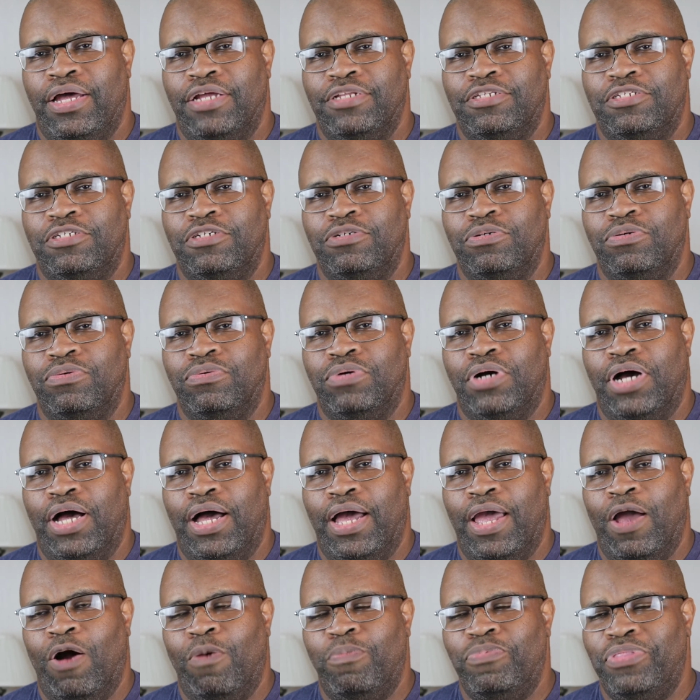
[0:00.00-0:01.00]
to
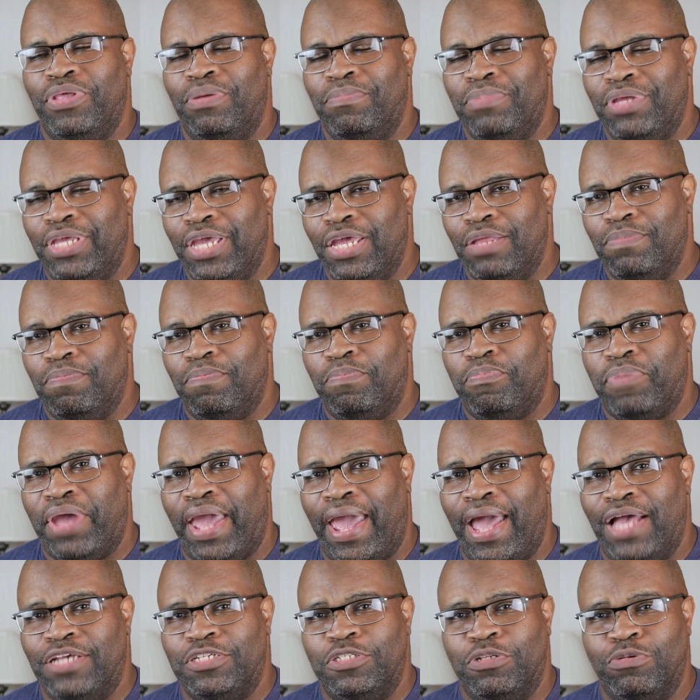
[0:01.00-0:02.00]
help them get
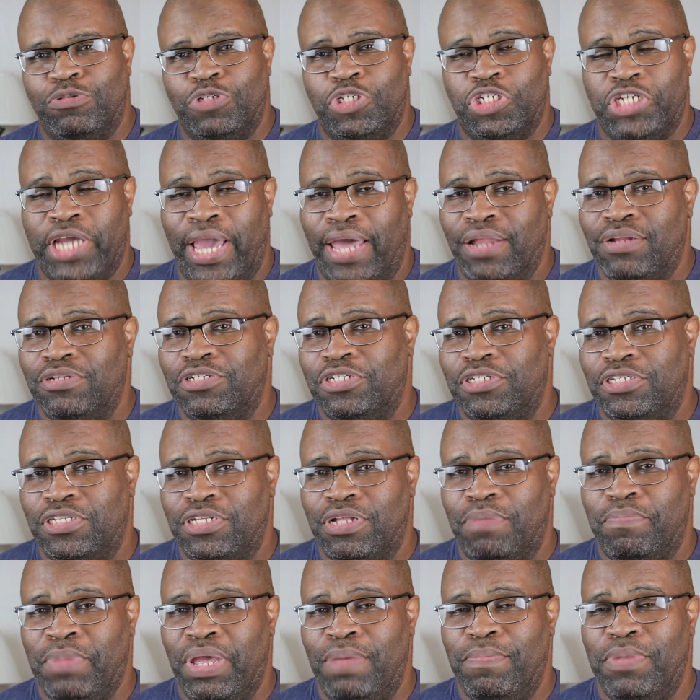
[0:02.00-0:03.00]
past those challenges
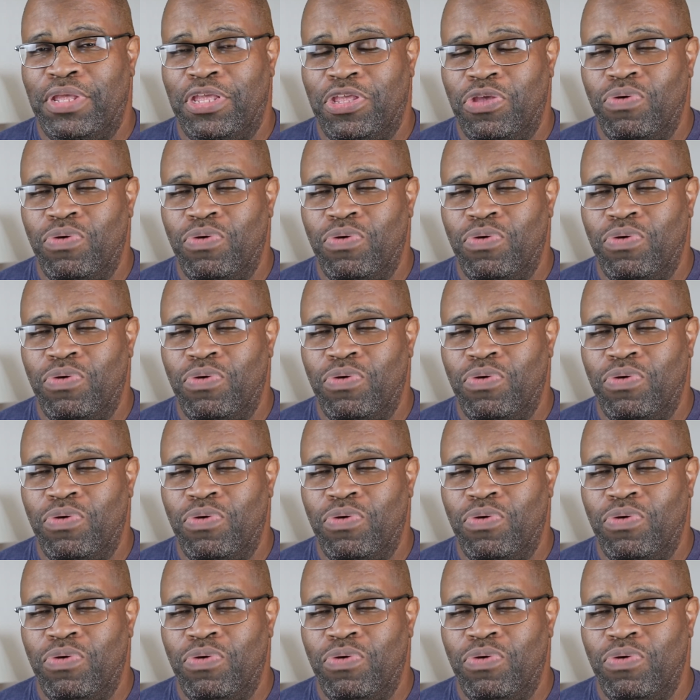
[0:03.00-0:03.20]
that maybe